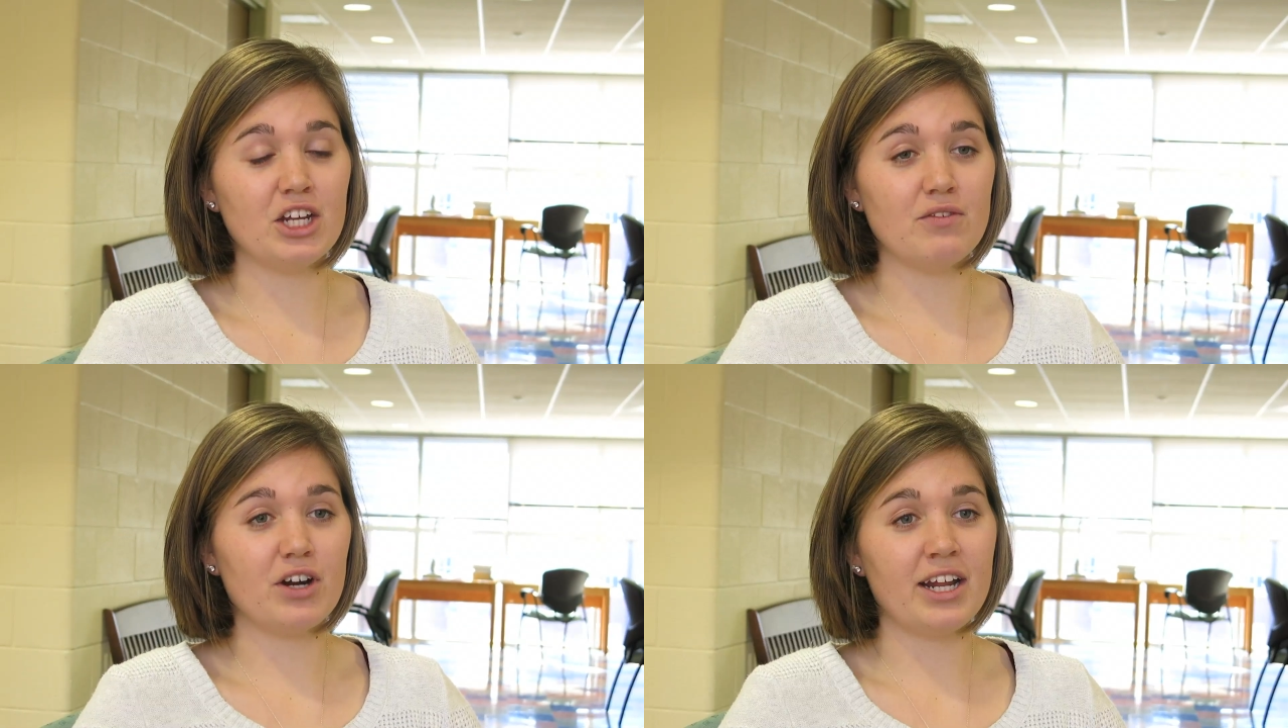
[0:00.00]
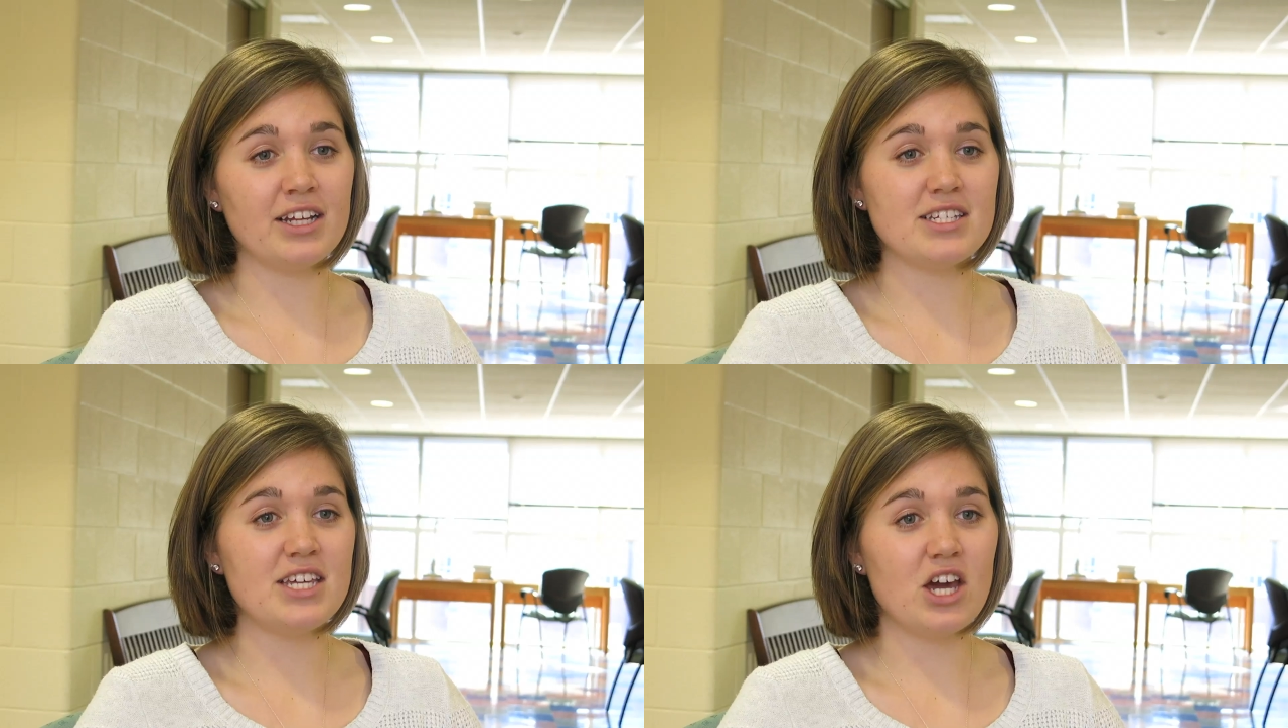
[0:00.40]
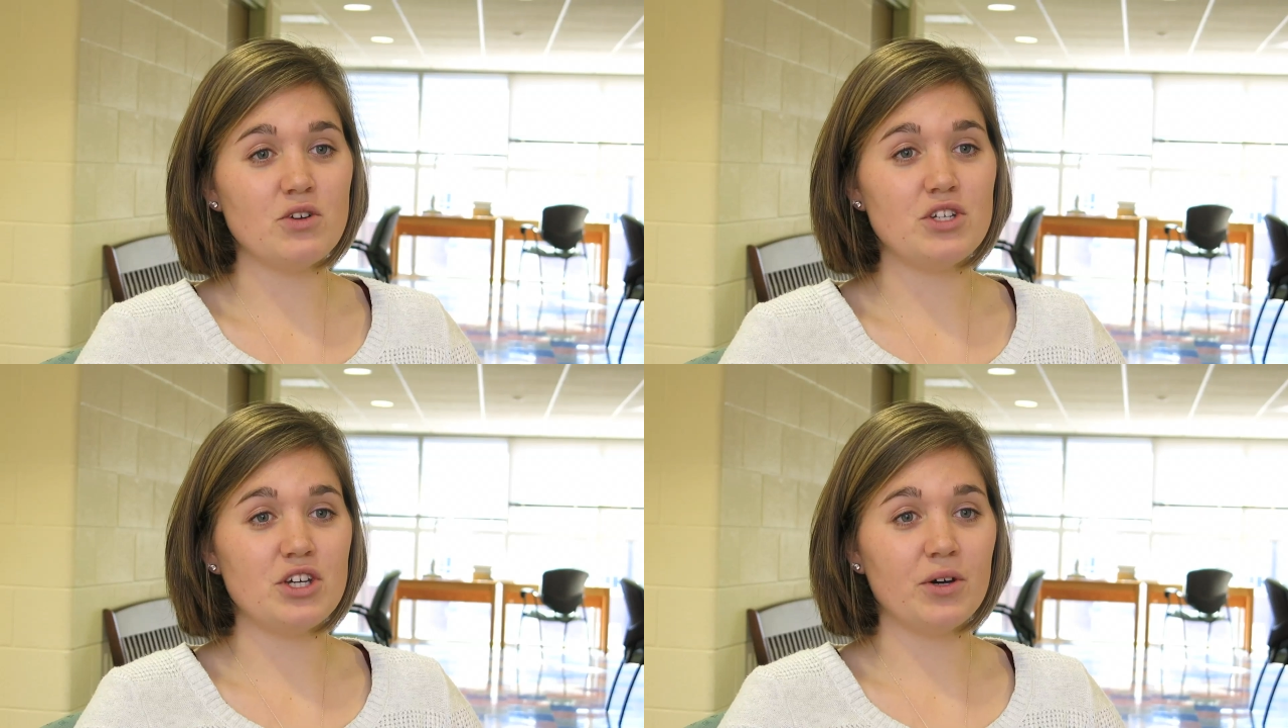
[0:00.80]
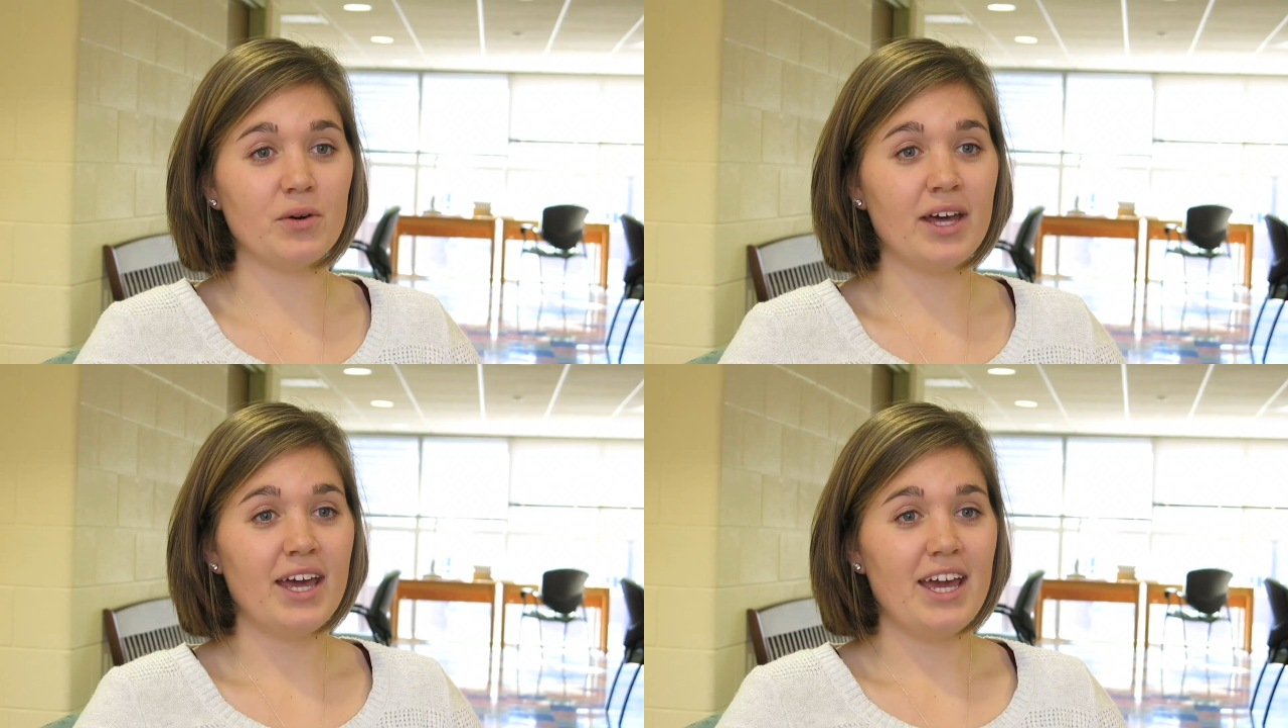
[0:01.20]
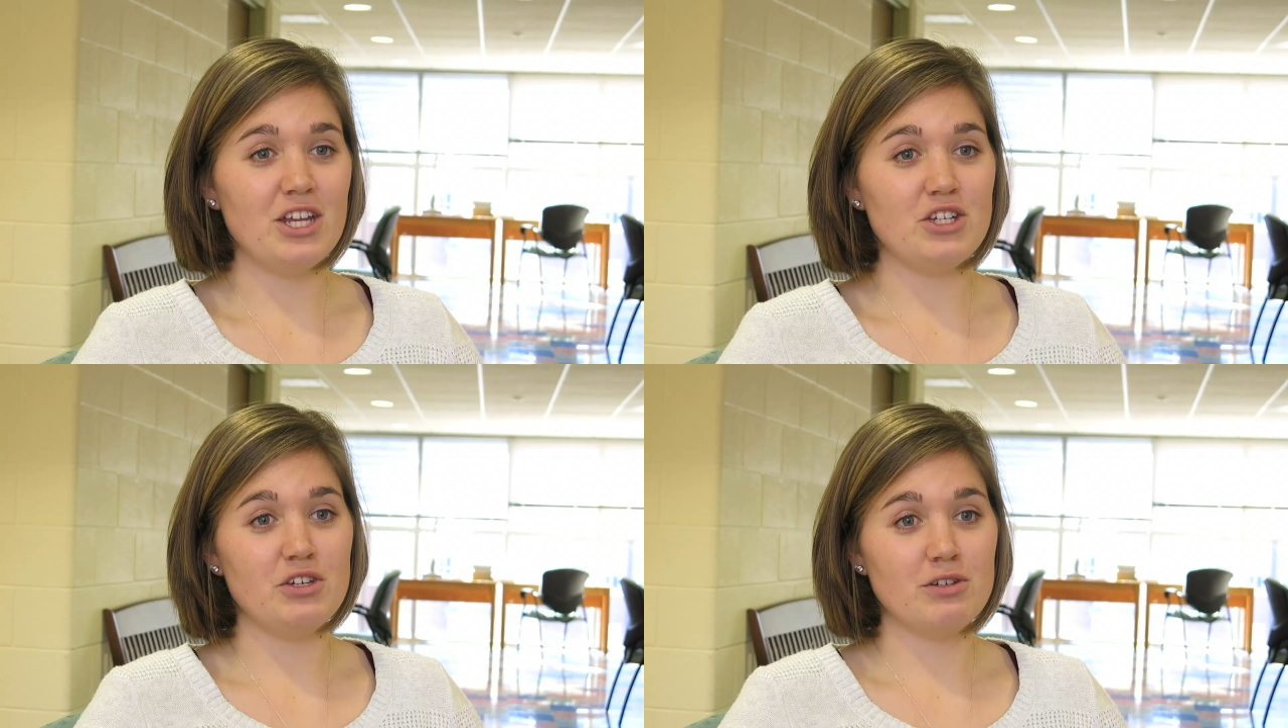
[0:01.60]
converting CO2
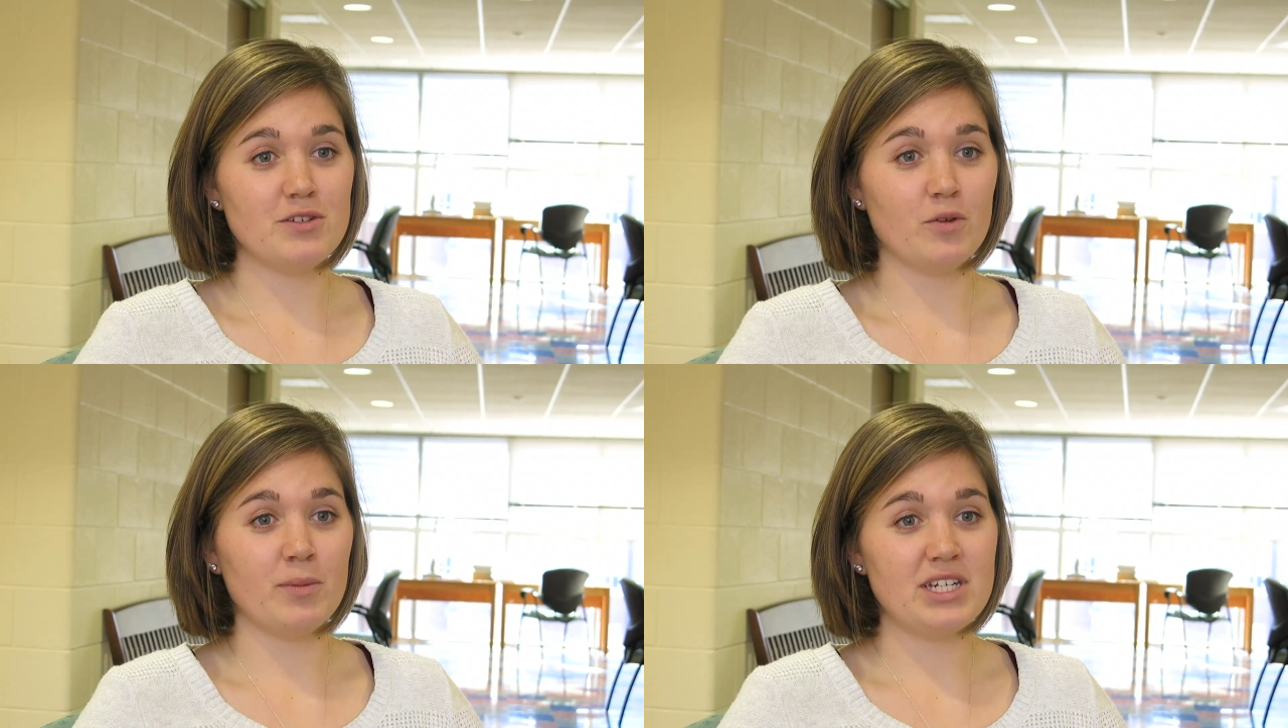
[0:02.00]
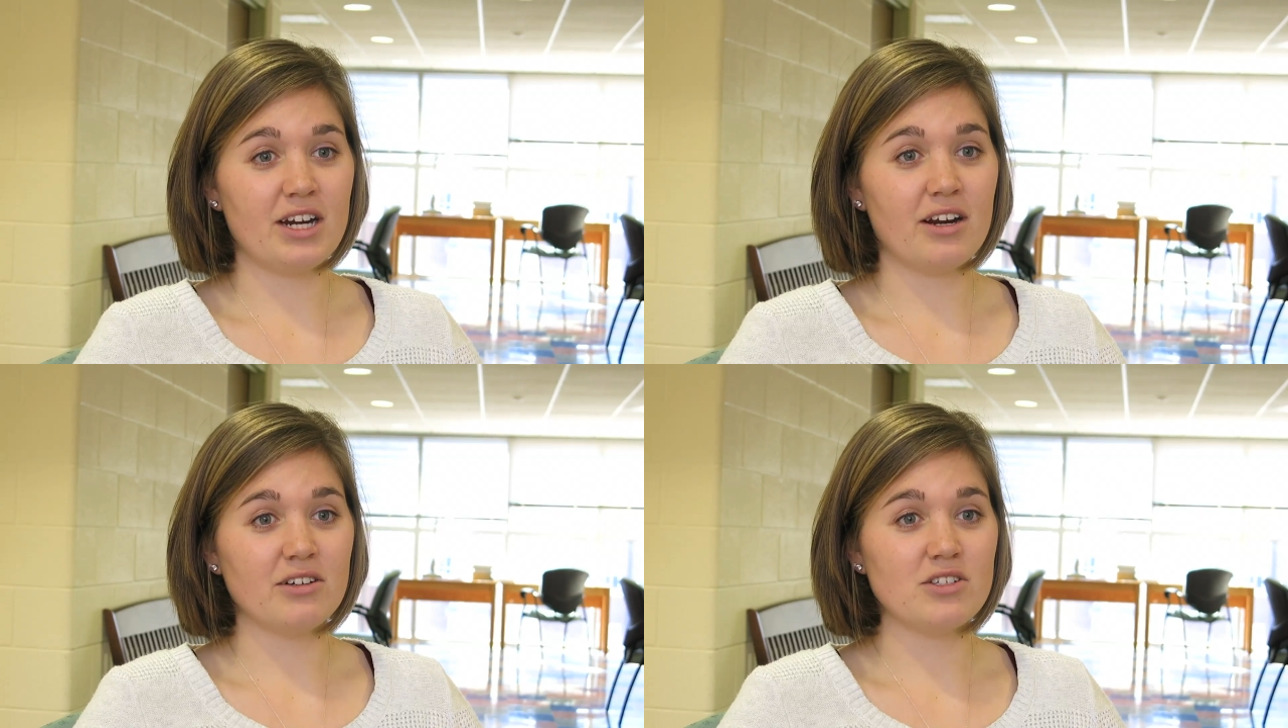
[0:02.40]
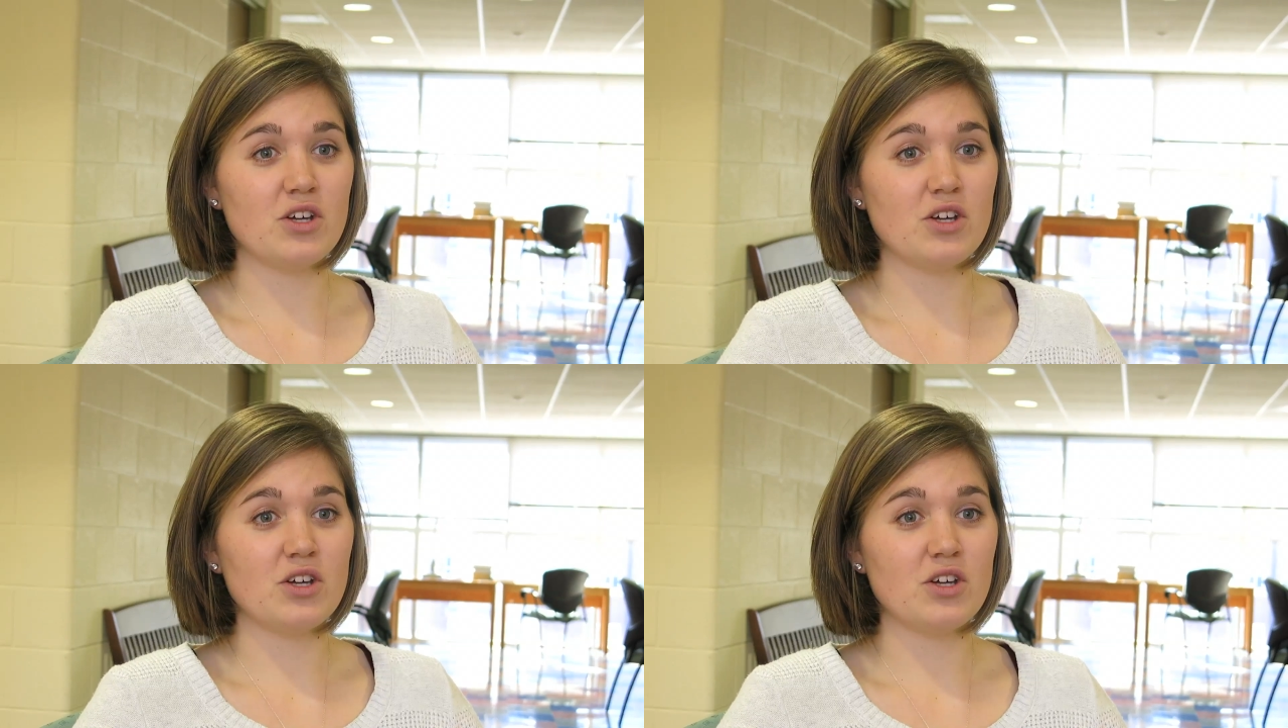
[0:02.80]
into useful materials.